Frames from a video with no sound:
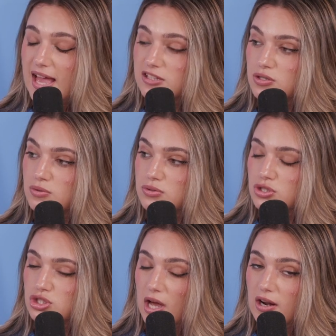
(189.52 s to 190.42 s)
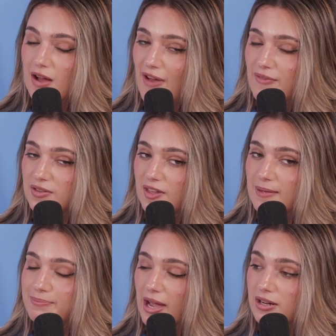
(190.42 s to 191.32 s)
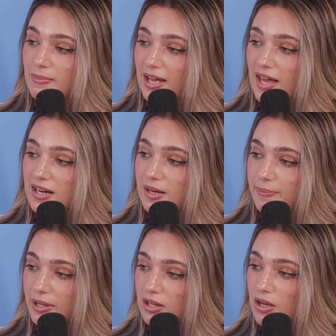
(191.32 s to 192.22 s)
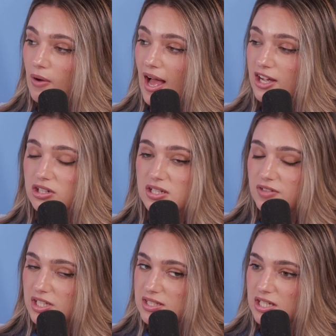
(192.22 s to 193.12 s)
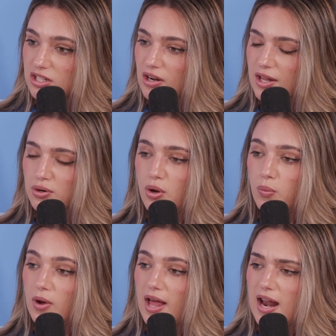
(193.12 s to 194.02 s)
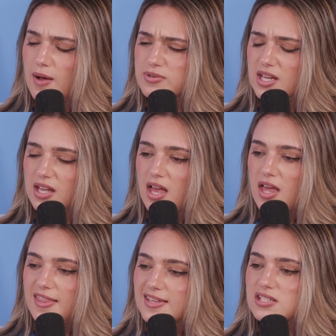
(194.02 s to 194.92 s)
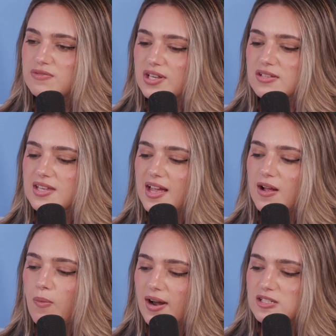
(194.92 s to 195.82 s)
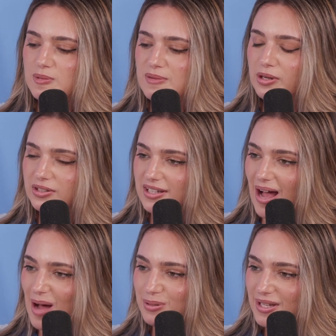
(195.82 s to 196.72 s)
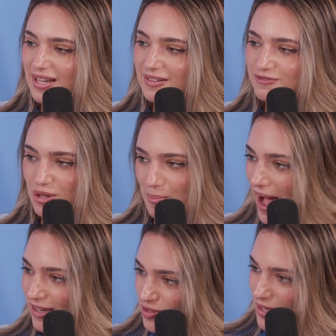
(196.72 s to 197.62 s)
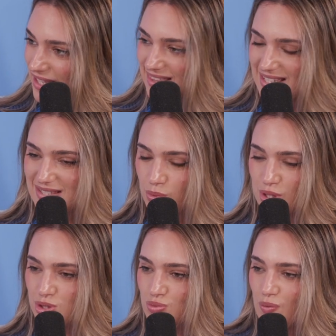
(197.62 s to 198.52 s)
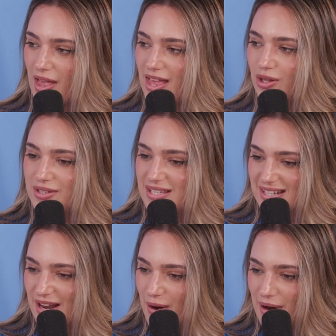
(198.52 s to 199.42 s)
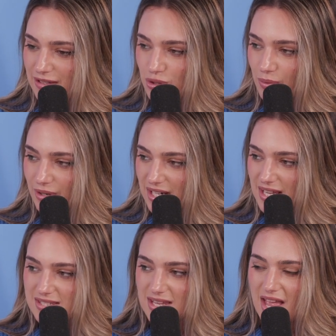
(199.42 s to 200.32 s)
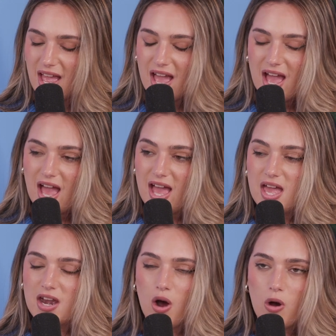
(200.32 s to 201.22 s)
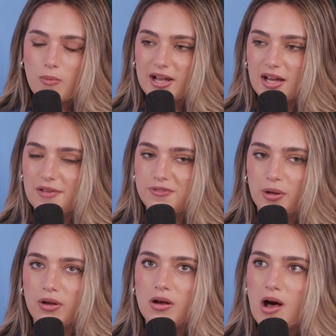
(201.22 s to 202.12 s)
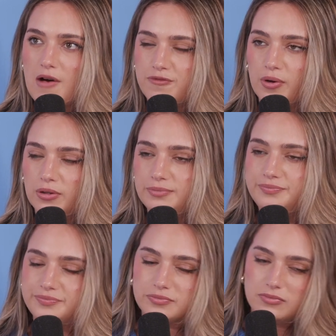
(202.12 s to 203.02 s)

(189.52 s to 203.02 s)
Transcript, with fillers: the had lights to and shut the, off yeah, everything, yeah. bury my head in a pillow. Yeah. I couldn't even eat dinner. I don't know what, and I was like, this feels like what has been building up for the past week. Mm. This this illness that I'm not sure what it is, and oh my god, I felt awful.